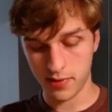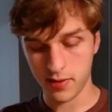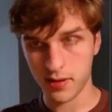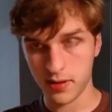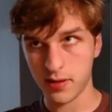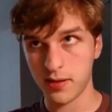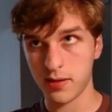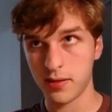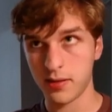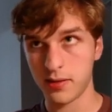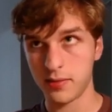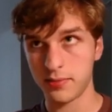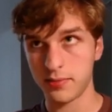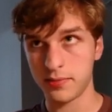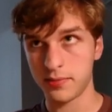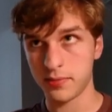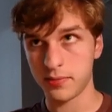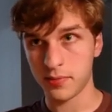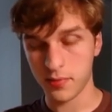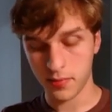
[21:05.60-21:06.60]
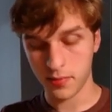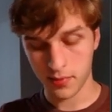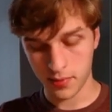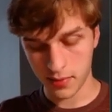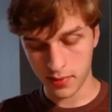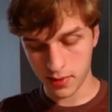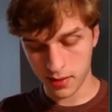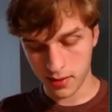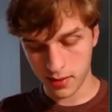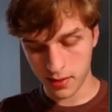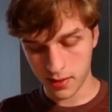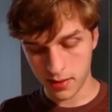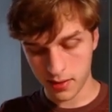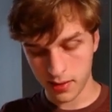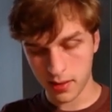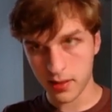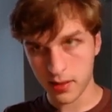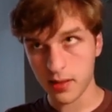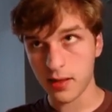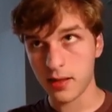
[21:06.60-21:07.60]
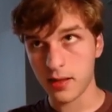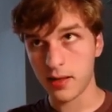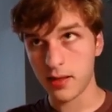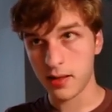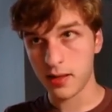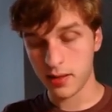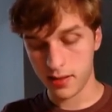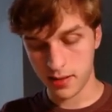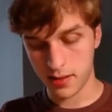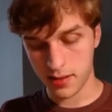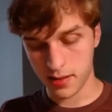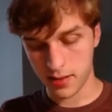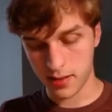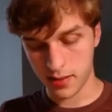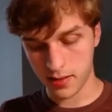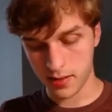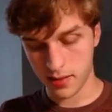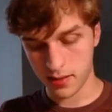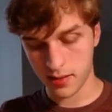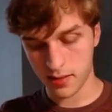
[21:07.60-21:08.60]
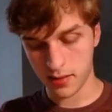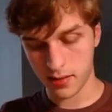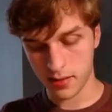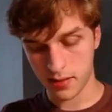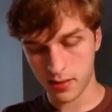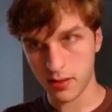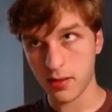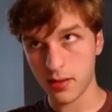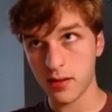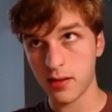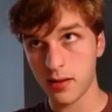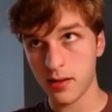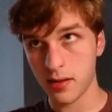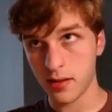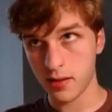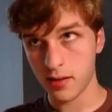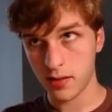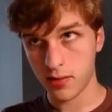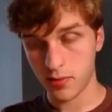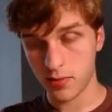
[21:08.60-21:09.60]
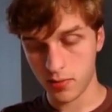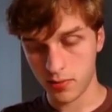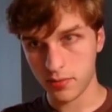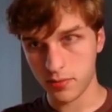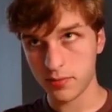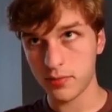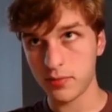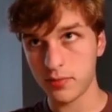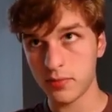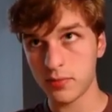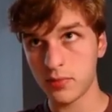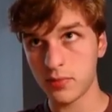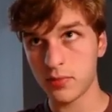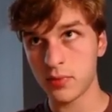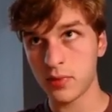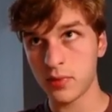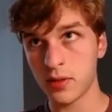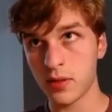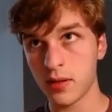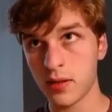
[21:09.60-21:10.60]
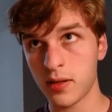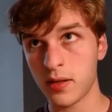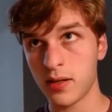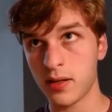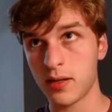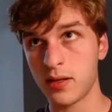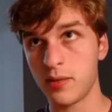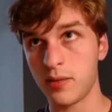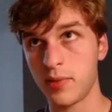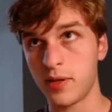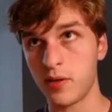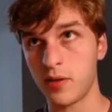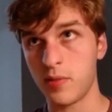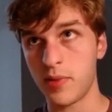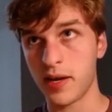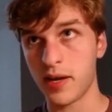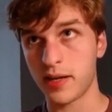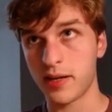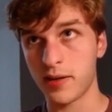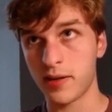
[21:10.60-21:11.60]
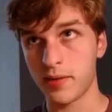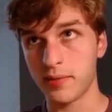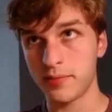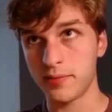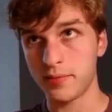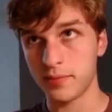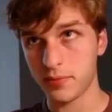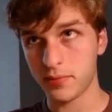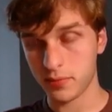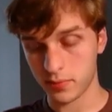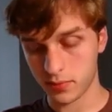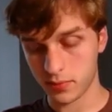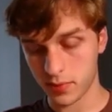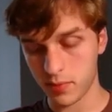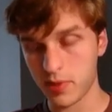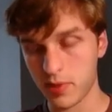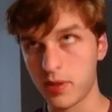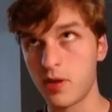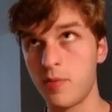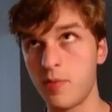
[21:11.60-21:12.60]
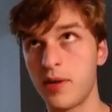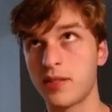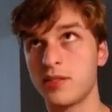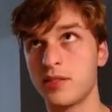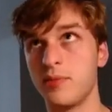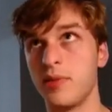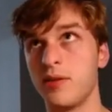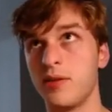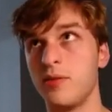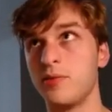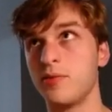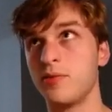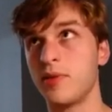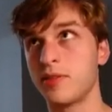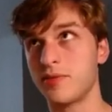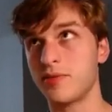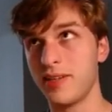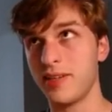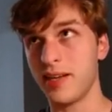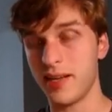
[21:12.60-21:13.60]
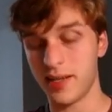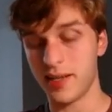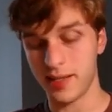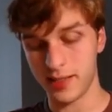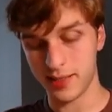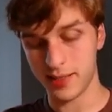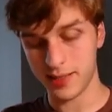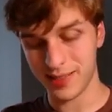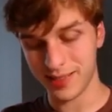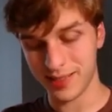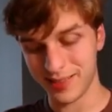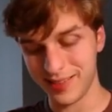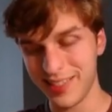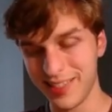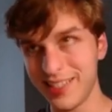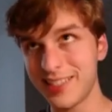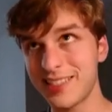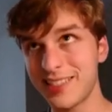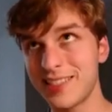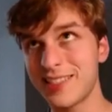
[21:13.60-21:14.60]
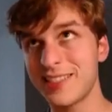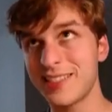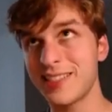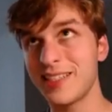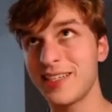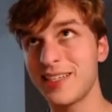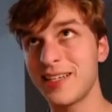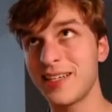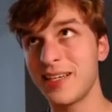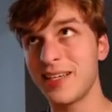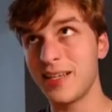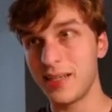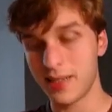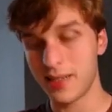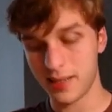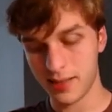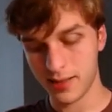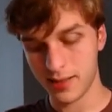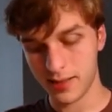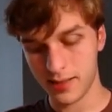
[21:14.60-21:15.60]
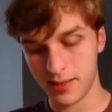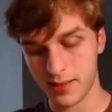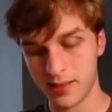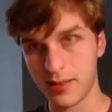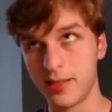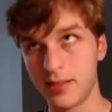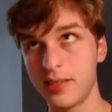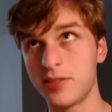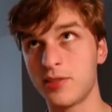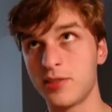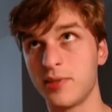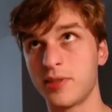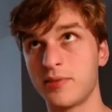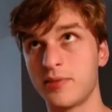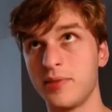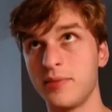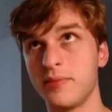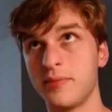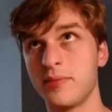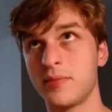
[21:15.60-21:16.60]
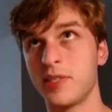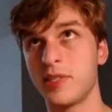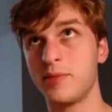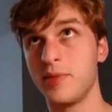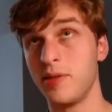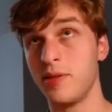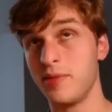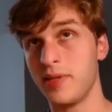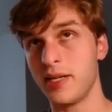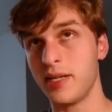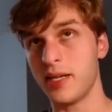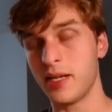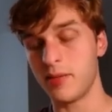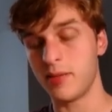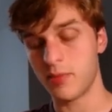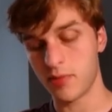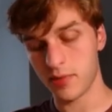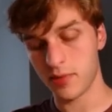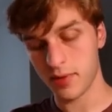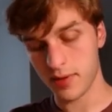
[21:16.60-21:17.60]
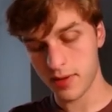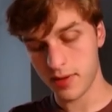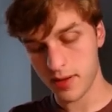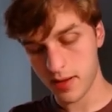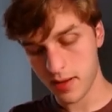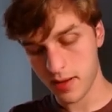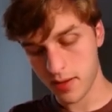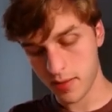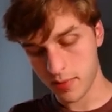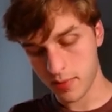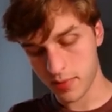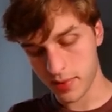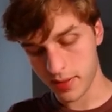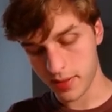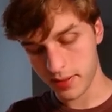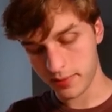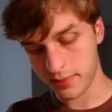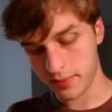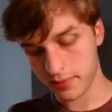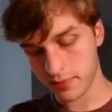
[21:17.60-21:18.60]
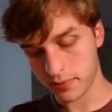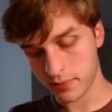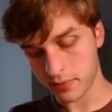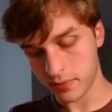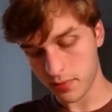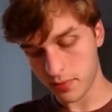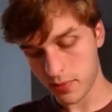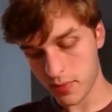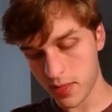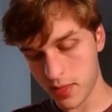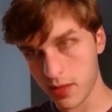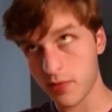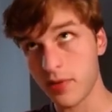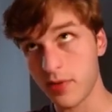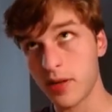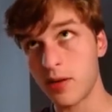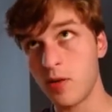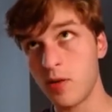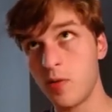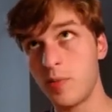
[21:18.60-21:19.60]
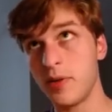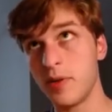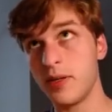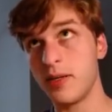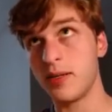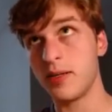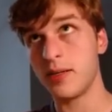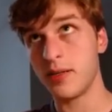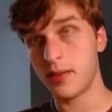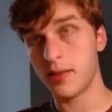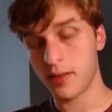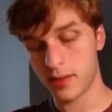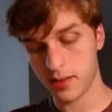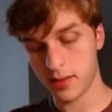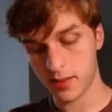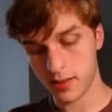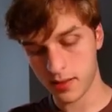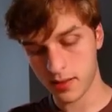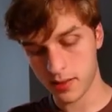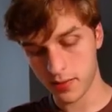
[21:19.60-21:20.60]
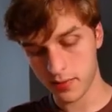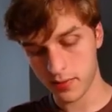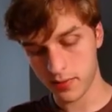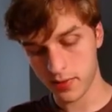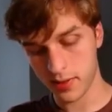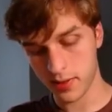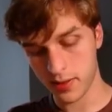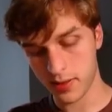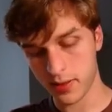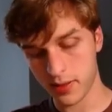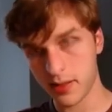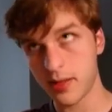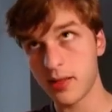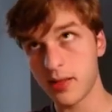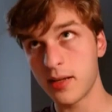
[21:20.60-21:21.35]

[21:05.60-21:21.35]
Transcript: um, in, let me go back here. I'm going to go back to my home directory and delete uh, this directory because we don't need it anymore. But if I open config,